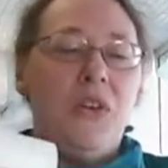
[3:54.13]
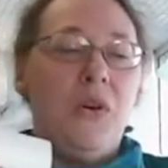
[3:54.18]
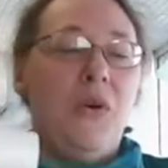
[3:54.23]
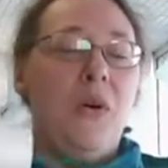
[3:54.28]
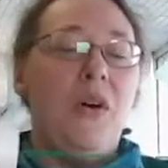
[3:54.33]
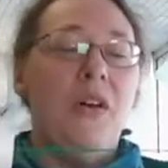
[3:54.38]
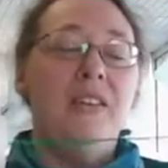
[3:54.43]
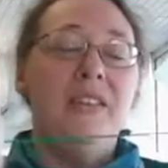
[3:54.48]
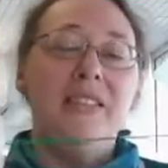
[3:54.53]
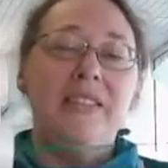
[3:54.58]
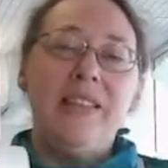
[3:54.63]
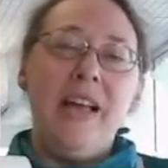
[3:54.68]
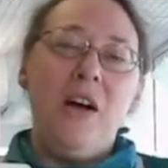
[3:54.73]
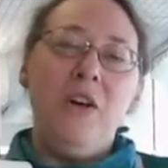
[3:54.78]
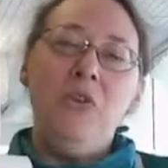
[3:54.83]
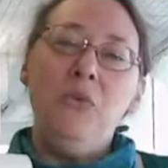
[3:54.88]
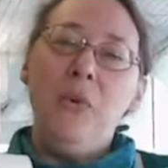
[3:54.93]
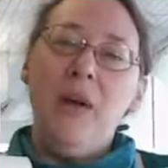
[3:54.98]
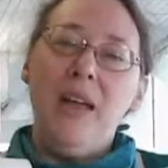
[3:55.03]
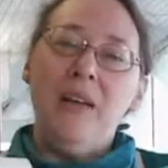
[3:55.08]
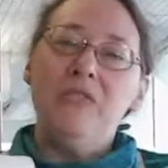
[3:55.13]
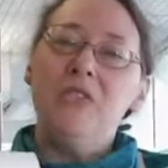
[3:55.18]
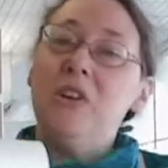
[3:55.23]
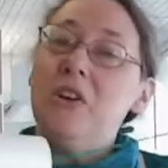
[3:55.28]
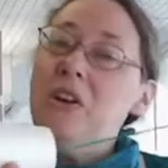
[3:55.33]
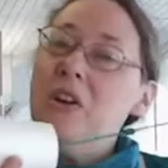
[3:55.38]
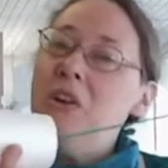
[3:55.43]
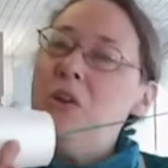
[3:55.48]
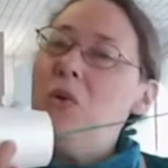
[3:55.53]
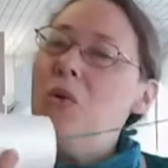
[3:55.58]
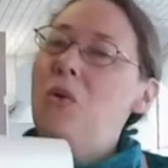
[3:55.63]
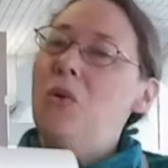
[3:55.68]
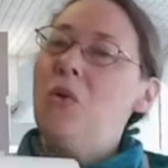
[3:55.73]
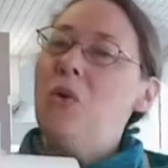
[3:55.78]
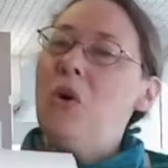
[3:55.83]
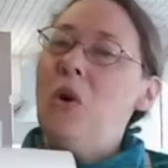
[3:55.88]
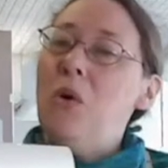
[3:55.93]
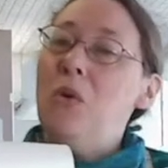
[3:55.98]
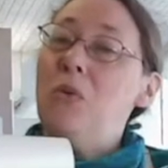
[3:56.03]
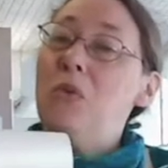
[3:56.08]
So sound waves are gonna
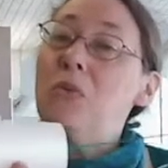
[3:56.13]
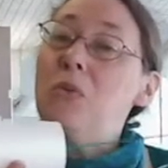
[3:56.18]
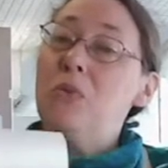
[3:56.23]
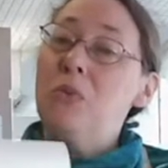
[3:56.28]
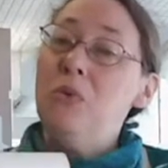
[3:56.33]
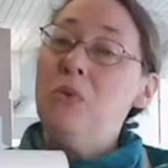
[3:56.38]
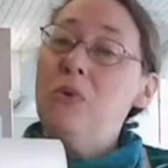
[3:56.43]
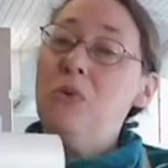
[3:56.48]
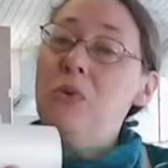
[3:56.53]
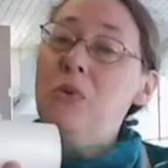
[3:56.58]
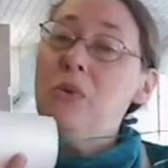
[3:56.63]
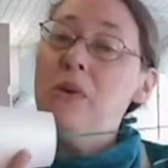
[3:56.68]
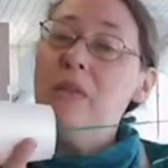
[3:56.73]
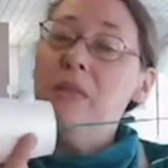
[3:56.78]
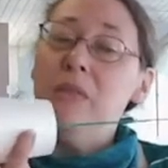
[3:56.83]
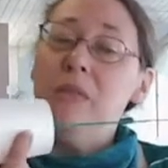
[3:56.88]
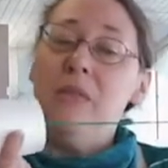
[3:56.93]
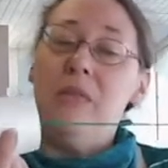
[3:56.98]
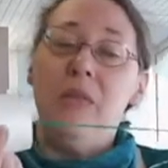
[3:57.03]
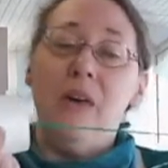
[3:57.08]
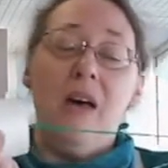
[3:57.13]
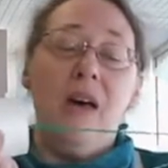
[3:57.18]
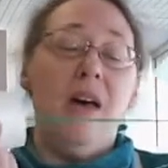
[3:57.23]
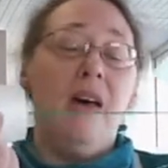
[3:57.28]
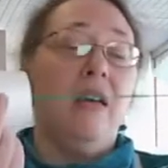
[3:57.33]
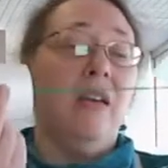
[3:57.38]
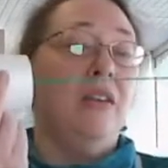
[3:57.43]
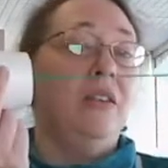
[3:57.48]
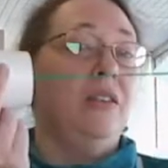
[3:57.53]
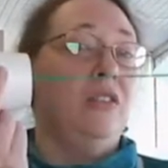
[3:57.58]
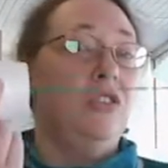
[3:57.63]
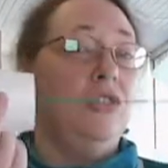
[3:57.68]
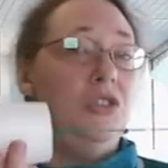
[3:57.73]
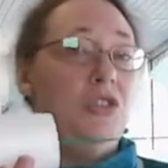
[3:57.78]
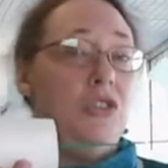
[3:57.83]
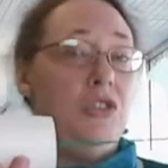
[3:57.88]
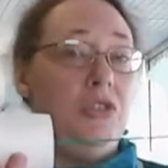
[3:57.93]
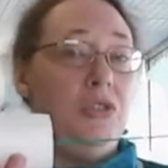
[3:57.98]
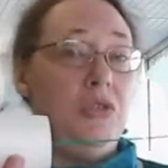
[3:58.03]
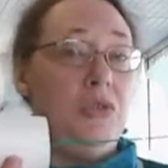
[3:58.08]
go through the
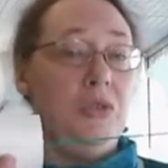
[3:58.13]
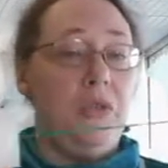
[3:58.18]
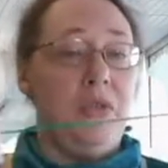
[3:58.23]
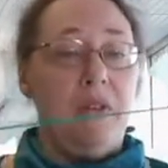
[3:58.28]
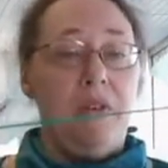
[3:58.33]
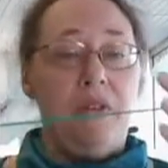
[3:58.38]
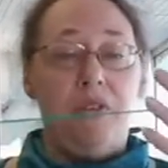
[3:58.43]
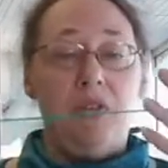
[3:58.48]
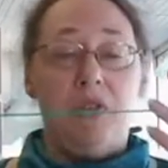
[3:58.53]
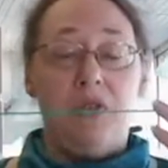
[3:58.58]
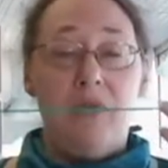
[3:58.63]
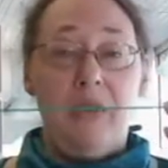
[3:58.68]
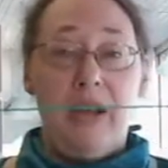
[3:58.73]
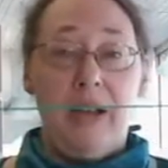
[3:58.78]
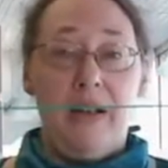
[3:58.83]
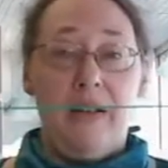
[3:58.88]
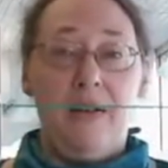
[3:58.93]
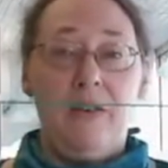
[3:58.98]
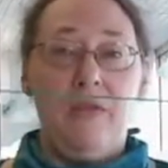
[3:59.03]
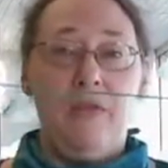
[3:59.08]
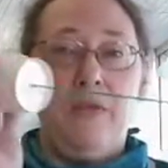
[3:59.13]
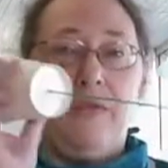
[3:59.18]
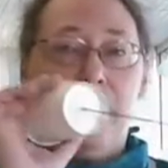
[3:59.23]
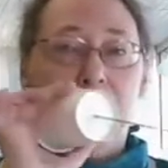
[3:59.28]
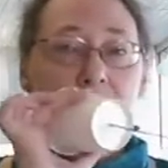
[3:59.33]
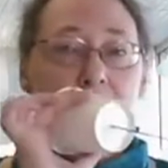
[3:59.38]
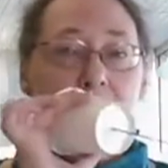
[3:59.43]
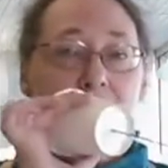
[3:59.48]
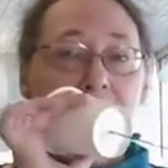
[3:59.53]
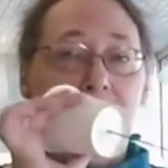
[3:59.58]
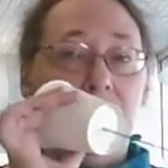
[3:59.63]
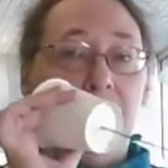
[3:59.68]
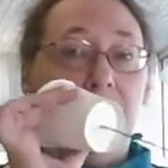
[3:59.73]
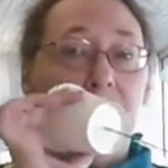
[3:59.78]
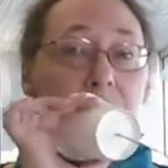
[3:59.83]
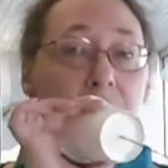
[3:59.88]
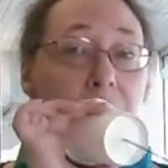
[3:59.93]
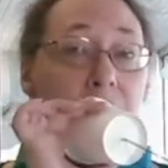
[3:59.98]
to the string from